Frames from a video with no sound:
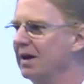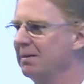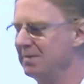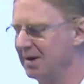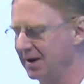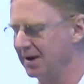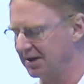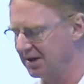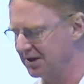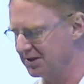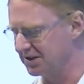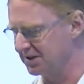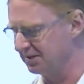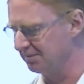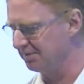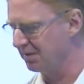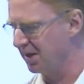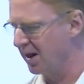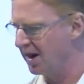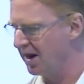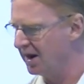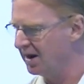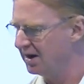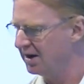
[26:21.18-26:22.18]
mechanism.
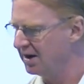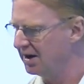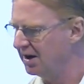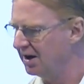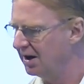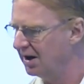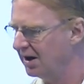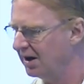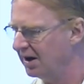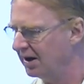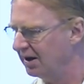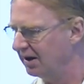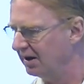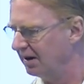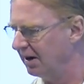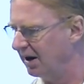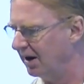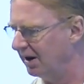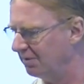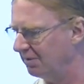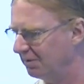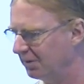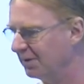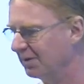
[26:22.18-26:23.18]

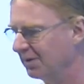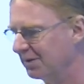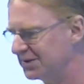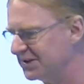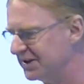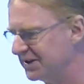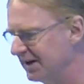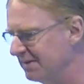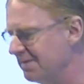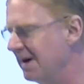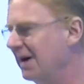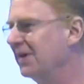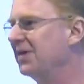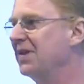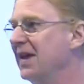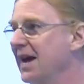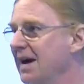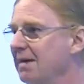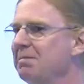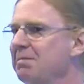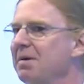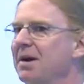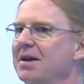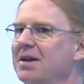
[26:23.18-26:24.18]
We will see about
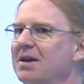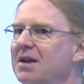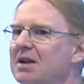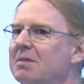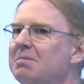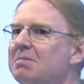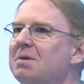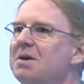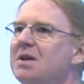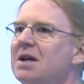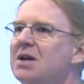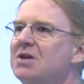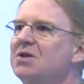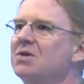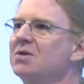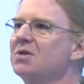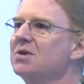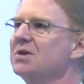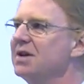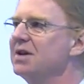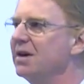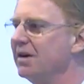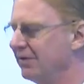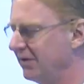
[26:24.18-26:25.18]
that, but I think the
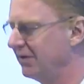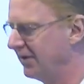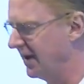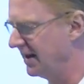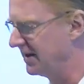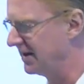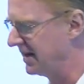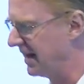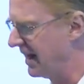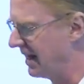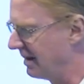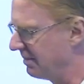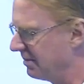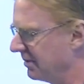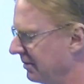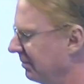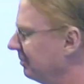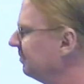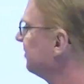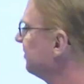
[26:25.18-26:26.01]
potential is there for that to happen.